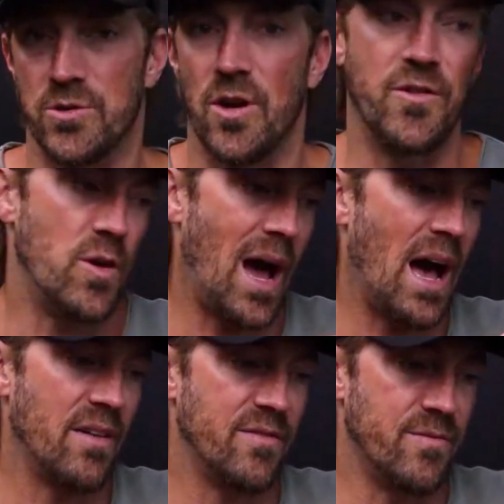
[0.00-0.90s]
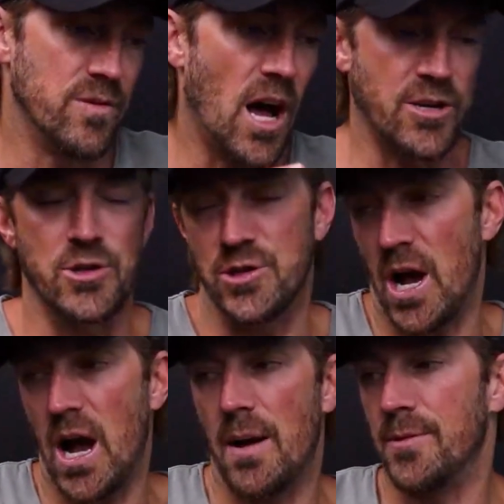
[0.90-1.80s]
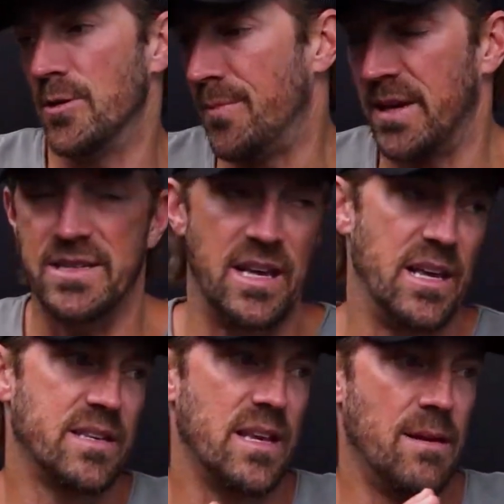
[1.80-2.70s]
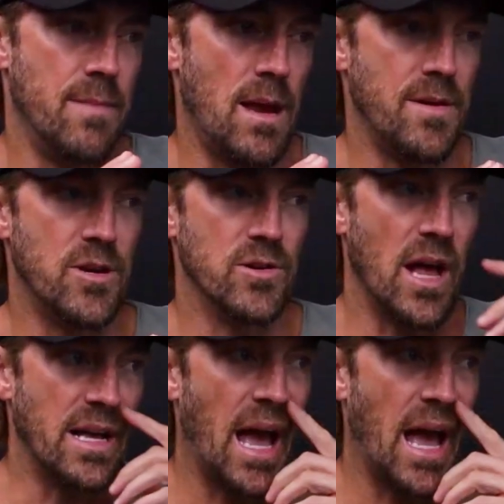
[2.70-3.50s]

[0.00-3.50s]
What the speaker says: So if you have lost your job or your business and maybe you're like,